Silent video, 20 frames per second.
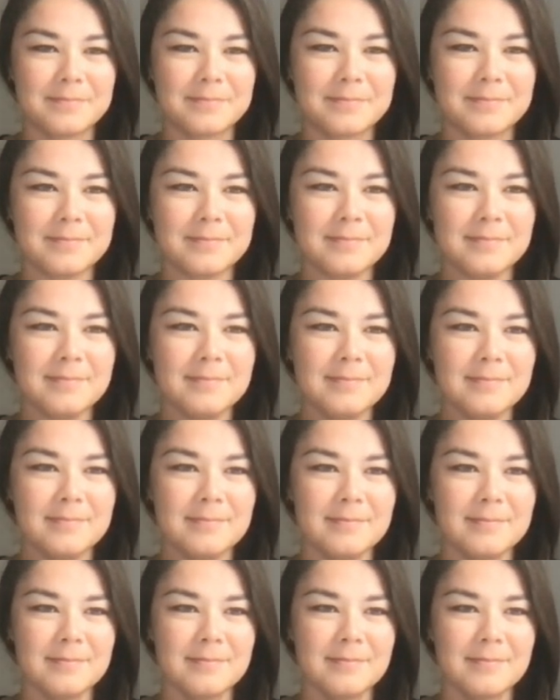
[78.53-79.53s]

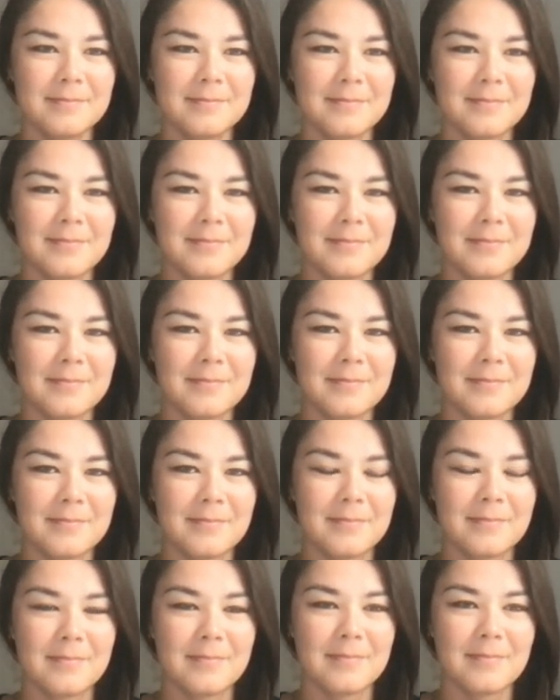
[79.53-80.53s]

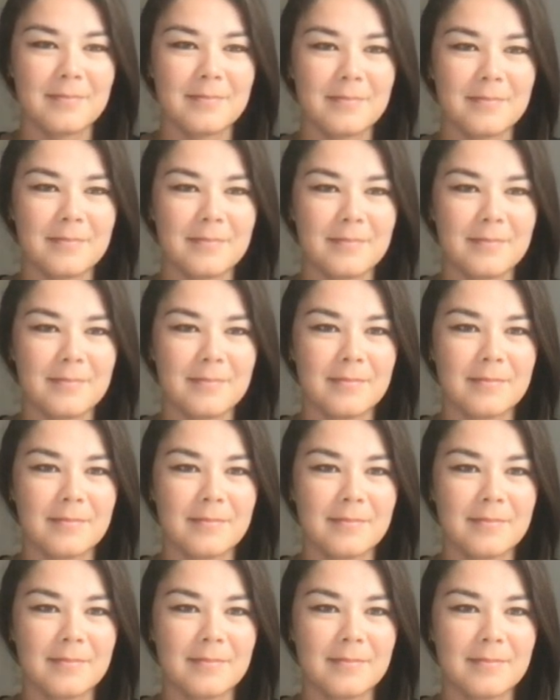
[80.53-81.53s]

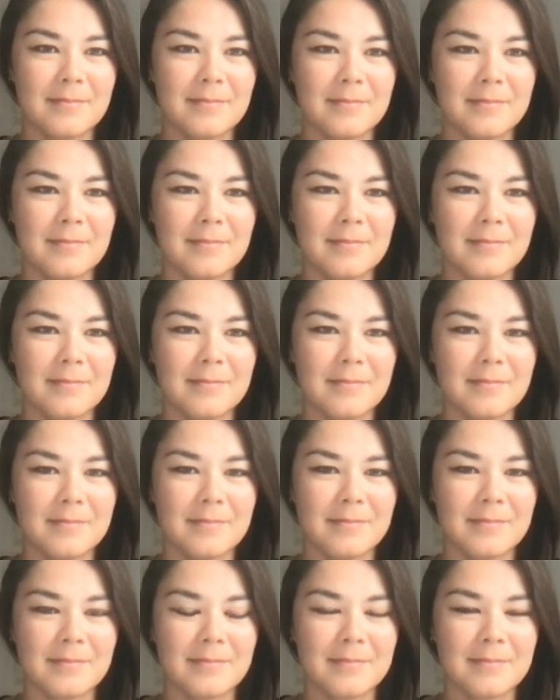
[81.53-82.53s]

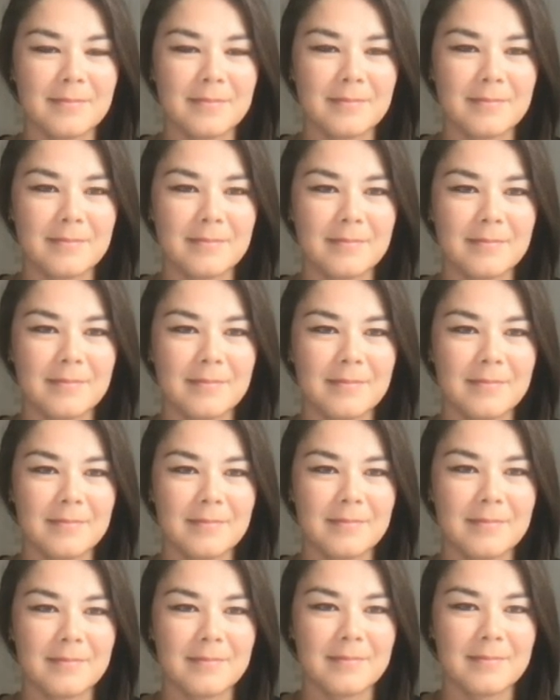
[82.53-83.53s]

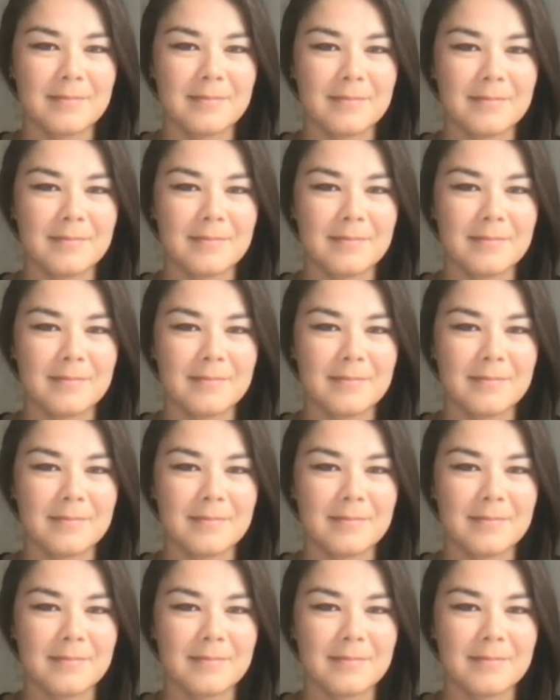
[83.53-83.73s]
(silent)